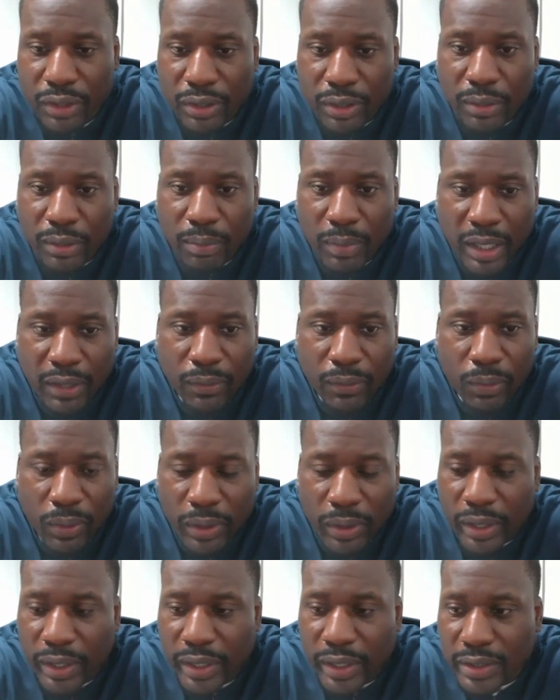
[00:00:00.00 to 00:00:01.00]
good about
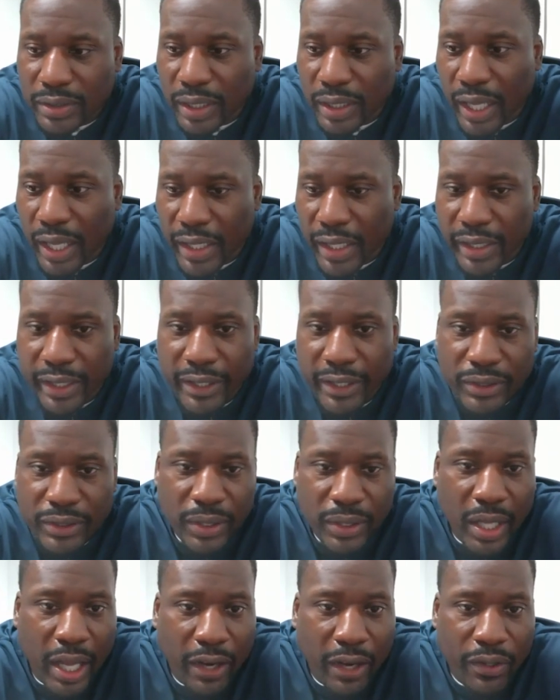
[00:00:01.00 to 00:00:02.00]
where Kazai is
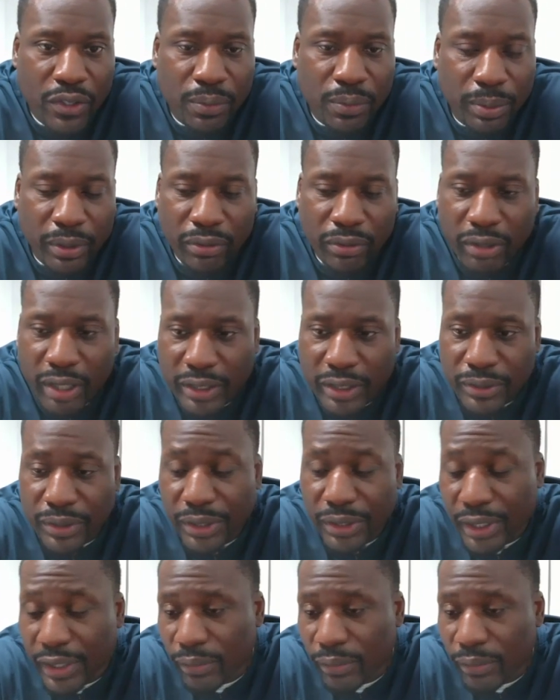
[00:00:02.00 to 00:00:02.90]
and how he's progressing,